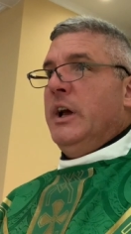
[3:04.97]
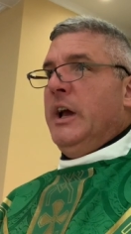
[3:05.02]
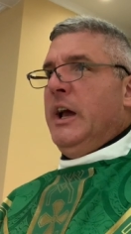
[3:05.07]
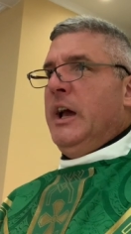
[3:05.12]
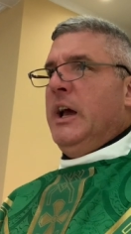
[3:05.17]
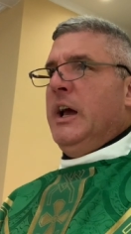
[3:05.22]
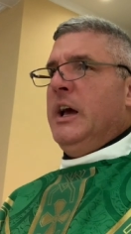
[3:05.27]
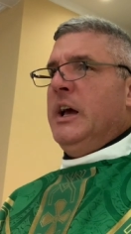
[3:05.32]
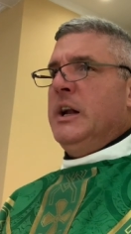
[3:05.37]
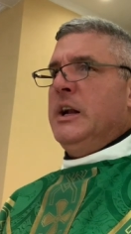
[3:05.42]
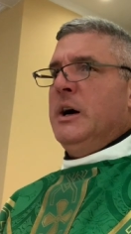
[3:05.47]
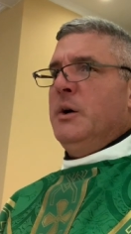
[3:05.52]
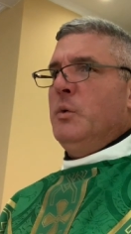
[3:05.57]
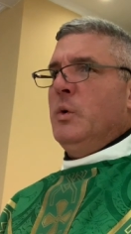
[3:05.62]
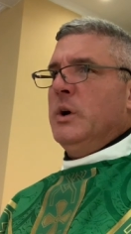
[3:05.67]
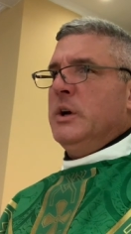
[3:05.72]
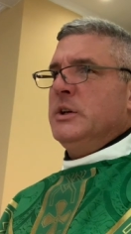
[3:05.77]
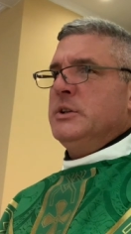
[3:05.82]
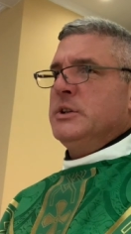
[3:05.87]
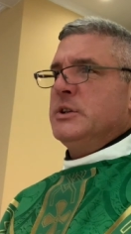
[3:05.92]
And I
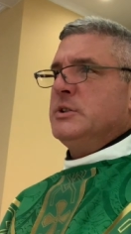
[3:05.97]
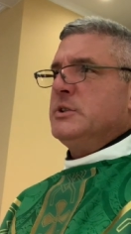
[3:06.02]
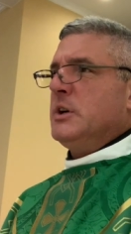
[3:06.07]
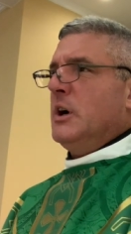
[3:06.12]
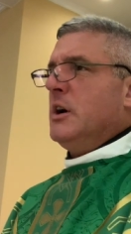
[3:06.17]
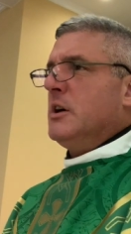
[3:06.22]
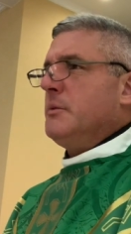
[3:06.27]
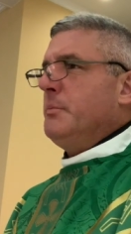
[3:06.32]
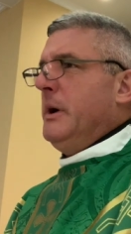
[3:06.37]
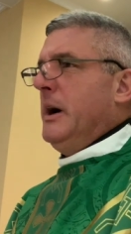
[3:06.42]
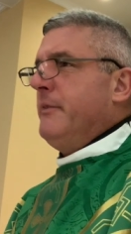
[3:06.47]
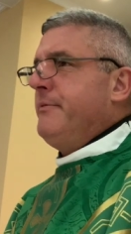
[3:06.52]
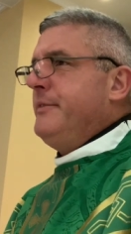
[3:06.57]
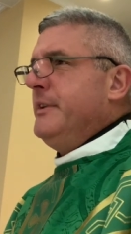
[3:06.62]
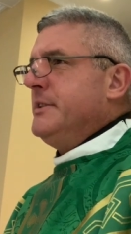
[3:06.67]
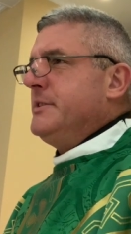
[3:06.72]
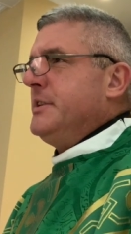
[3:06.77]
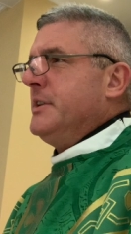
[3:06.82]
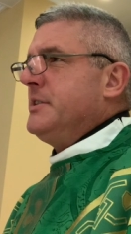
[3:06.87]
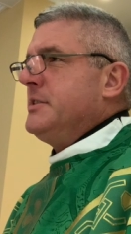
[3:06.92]
want to just talk about
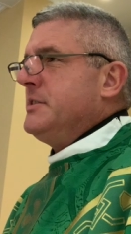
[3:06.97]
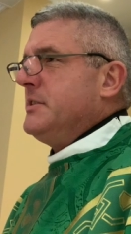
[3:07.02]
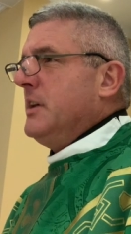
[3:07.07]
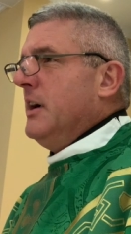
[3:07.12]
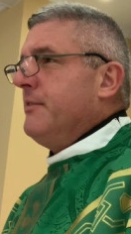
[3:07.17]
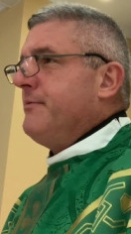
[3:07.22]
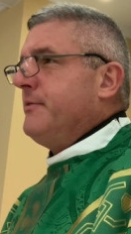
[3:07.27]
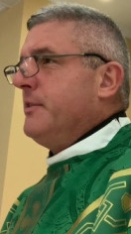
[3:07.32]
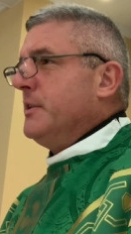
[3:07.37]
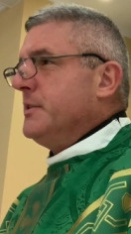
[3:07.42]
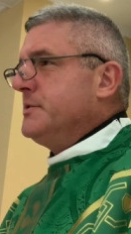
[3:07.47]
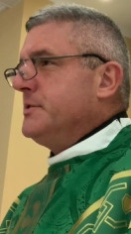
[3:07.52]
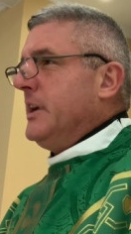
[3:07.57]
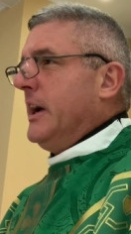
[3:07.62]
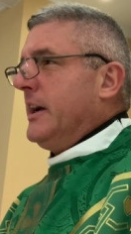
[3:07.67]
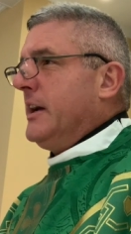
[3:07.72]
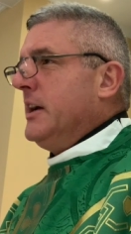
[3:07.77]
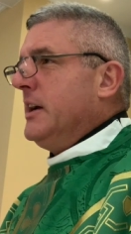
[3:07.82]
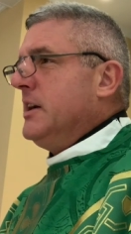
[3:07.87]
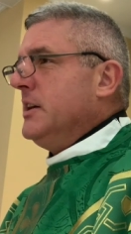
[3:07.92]
physics stuff for a
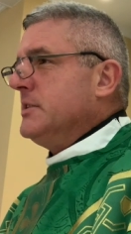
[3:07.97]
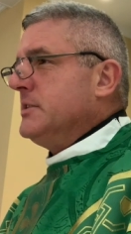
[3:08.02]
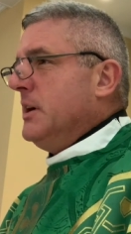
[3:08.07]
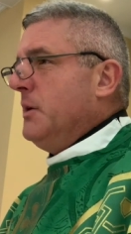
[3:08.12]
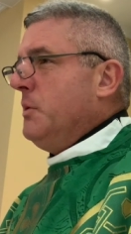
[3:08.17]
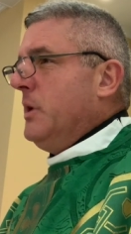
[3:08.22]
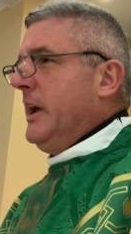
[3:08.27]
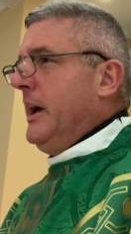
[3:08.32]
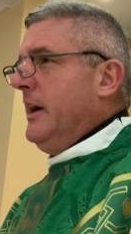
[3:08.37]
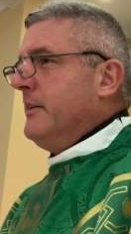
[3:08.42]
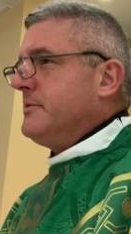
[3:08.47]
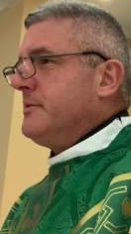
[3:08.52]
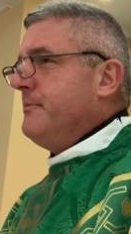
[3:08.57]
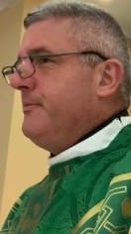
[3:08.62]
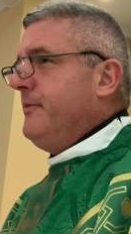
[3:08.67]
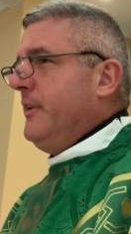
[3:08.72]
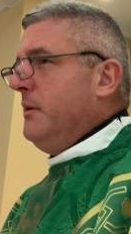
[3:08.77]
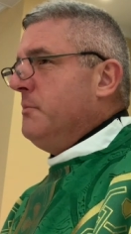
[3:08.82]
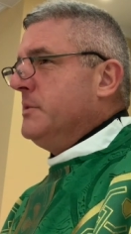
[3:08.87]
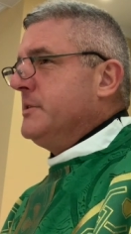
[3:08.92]
second because I want to have some
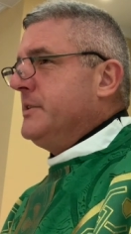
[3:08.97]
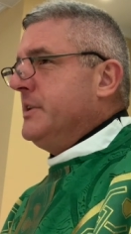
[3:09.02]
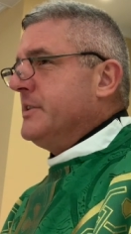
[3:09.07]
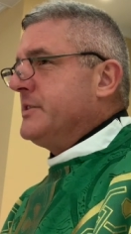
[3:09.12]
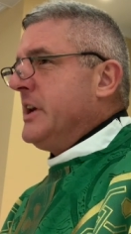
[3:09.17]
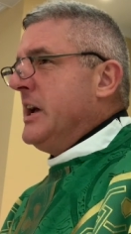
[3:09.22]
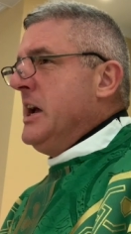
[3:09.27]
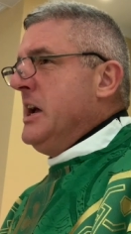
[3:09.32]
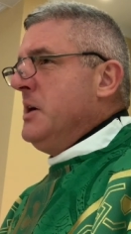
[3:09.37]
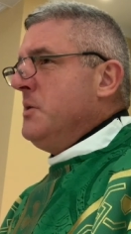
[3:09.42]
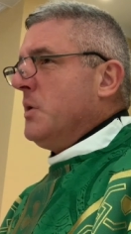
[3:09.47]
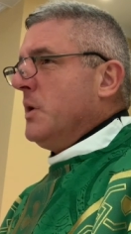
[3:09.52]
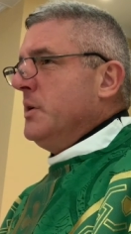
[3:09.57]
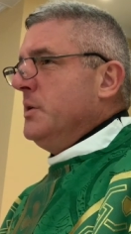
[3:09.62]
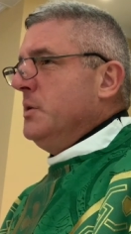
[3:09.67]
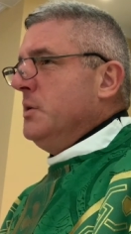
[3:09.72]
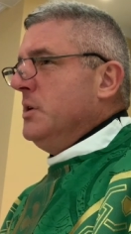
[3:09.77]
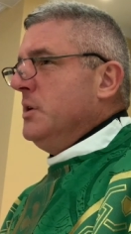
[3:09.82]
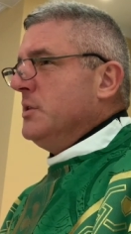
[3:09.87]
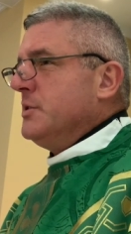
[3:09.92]
fun with this. We're going
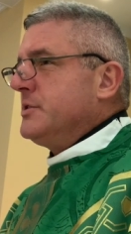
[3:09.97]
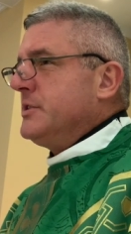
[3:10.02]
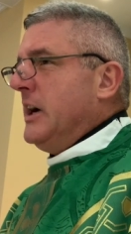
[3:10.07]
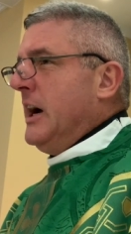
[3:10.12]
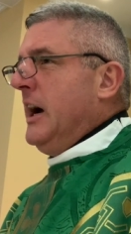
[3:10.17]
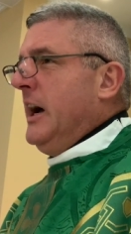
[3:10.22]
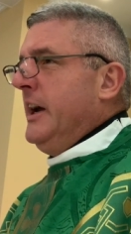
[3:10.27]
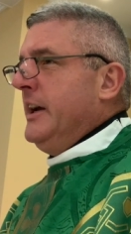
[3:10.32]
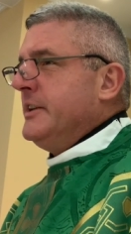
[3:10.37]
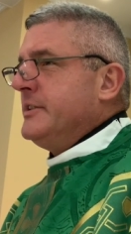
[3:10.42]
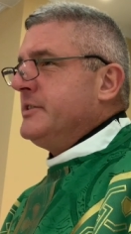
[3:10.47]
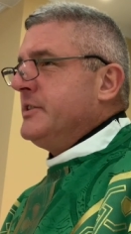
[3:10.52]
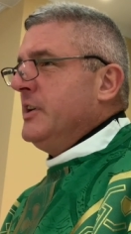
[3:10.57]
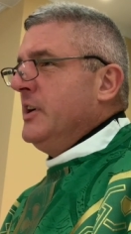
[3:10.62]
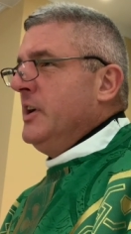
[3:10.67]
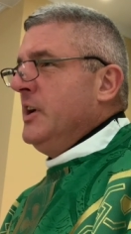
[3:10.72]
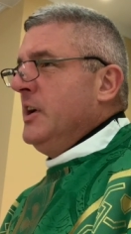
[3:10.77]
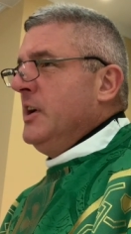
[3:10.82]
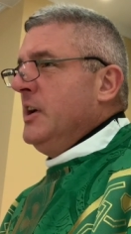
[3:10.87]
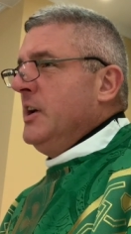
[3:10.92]
to do a little science.
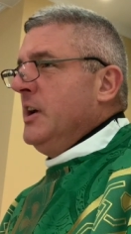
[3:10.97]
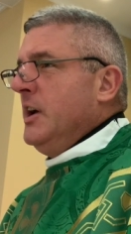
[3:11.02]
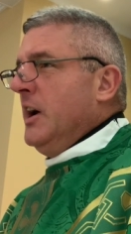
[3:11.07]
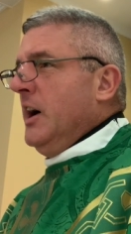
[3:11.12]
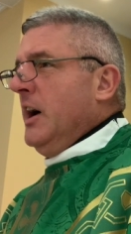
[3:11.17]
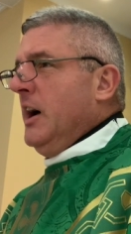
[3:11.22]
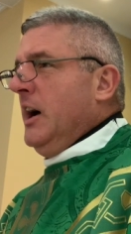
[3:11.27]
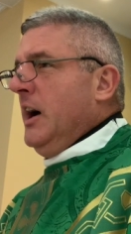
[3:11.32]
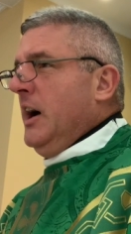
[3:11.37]
Uh, I,